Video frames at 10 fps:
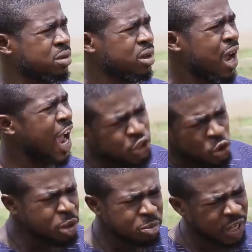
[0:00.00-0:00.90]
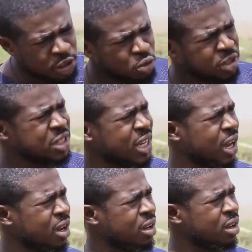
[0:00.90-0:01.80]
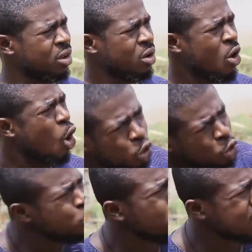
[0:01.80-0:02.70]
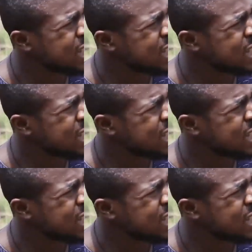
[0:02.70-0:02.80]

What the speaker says: I saw him trying to kiss her. Or don't you understand?